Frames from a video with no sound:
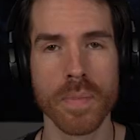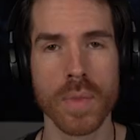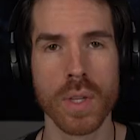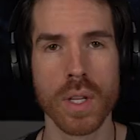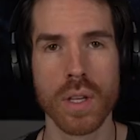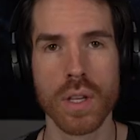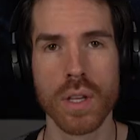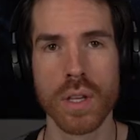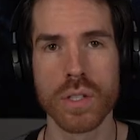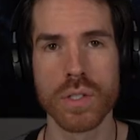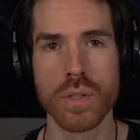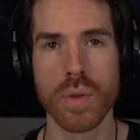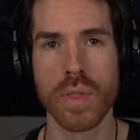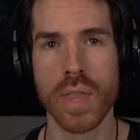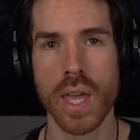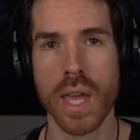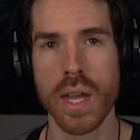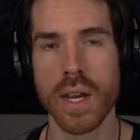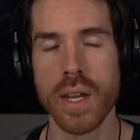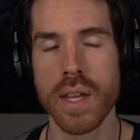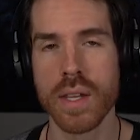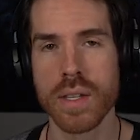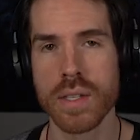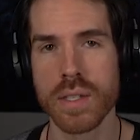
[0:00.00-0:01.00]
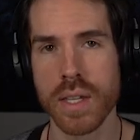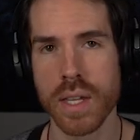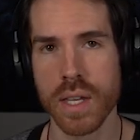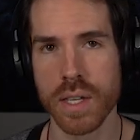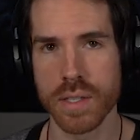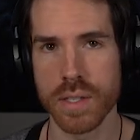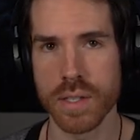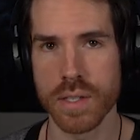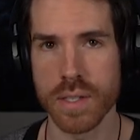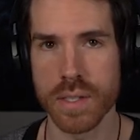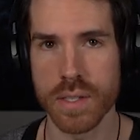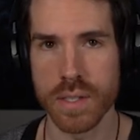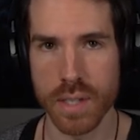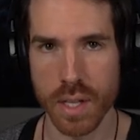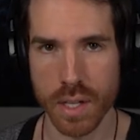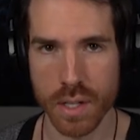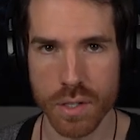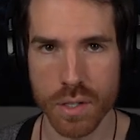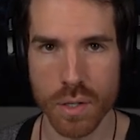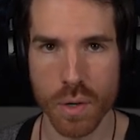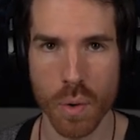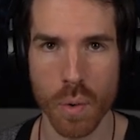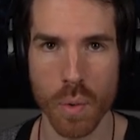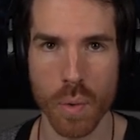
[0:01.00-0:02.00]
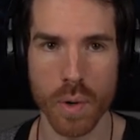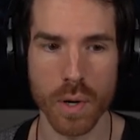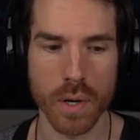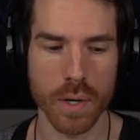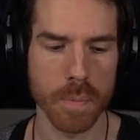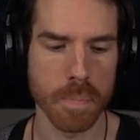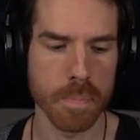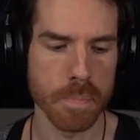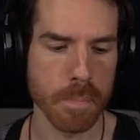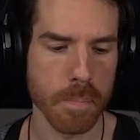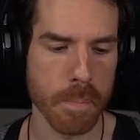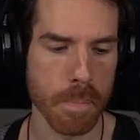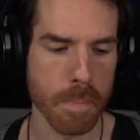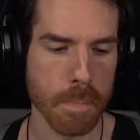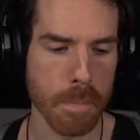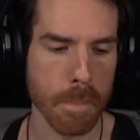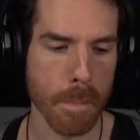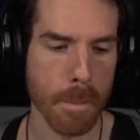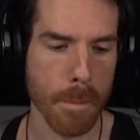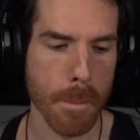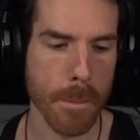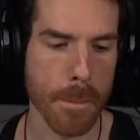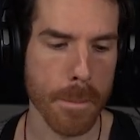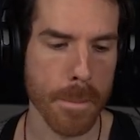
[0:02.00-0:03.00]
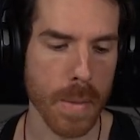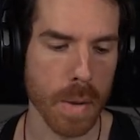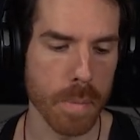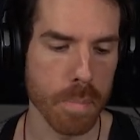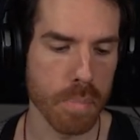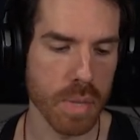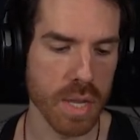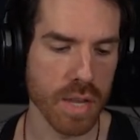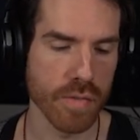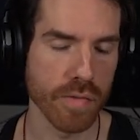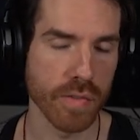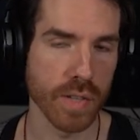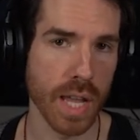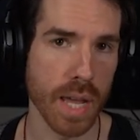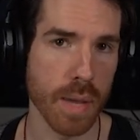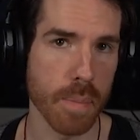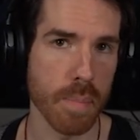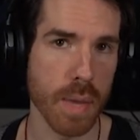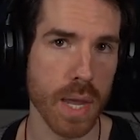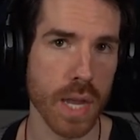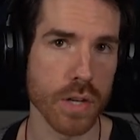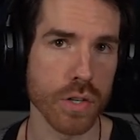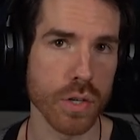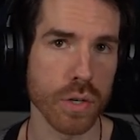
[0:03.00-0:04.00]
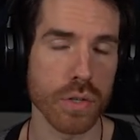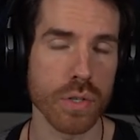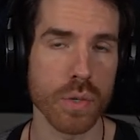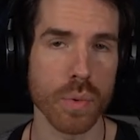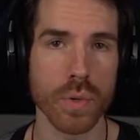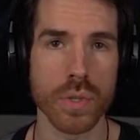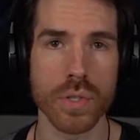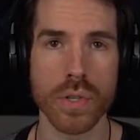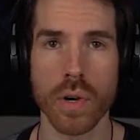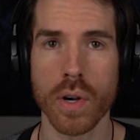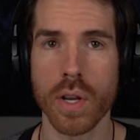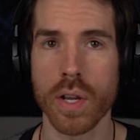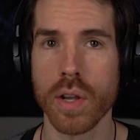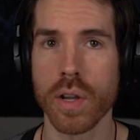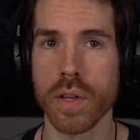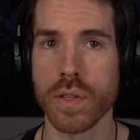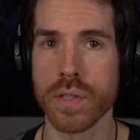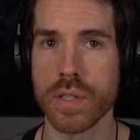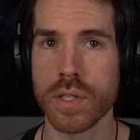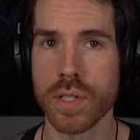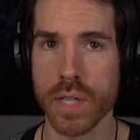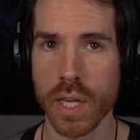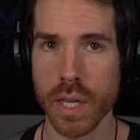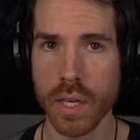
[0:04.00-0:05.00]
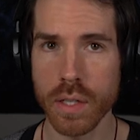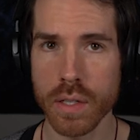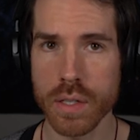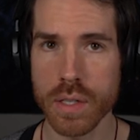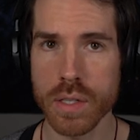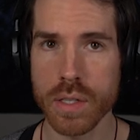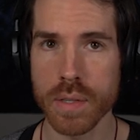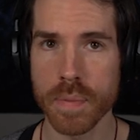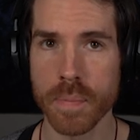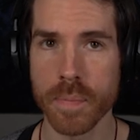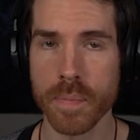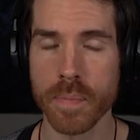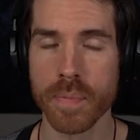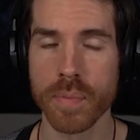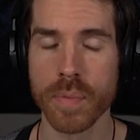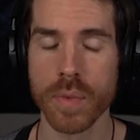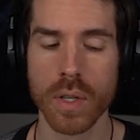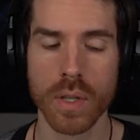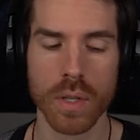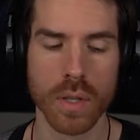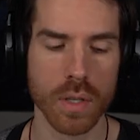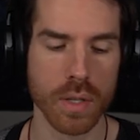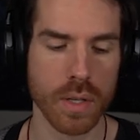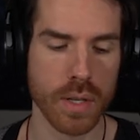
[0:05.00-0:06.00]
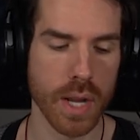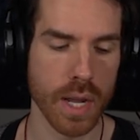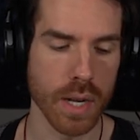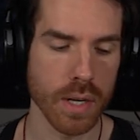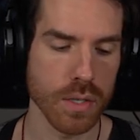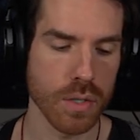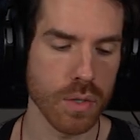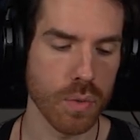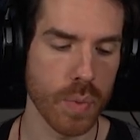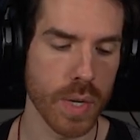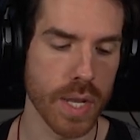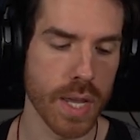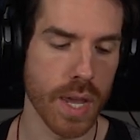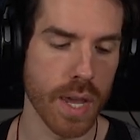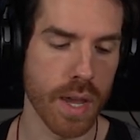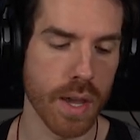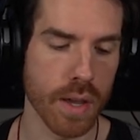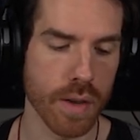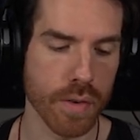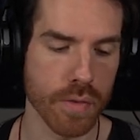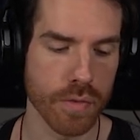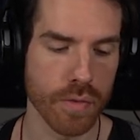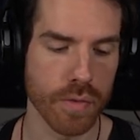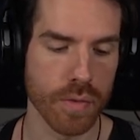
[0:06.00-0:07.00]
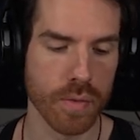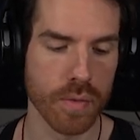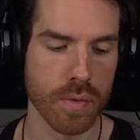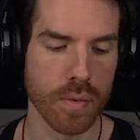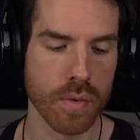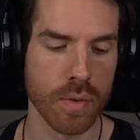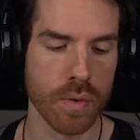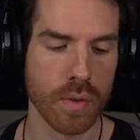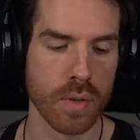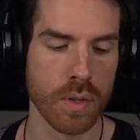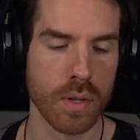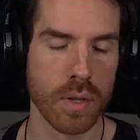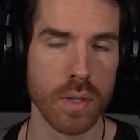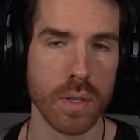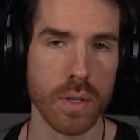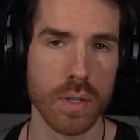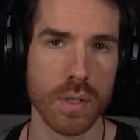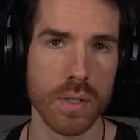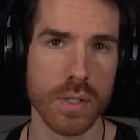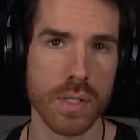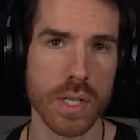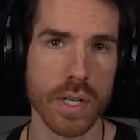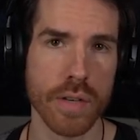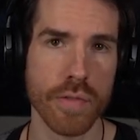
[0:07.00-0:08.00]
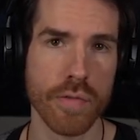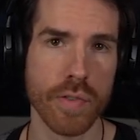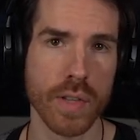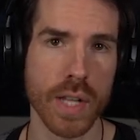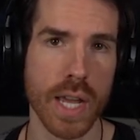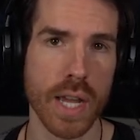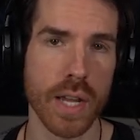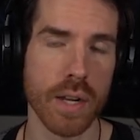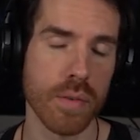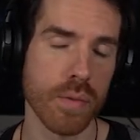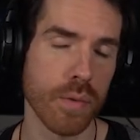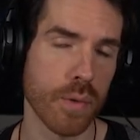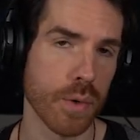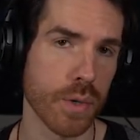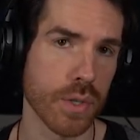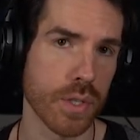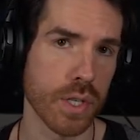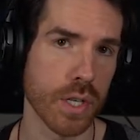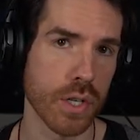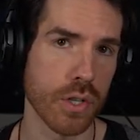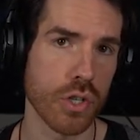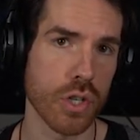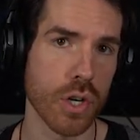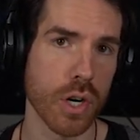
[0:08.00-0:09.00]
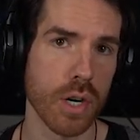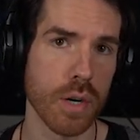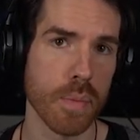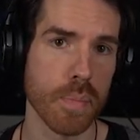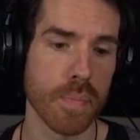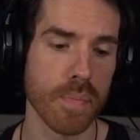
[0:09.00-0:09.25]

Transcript: So that is its 6th chord, B flat major. So we're starting on 6. Next we have D flat or C sharp.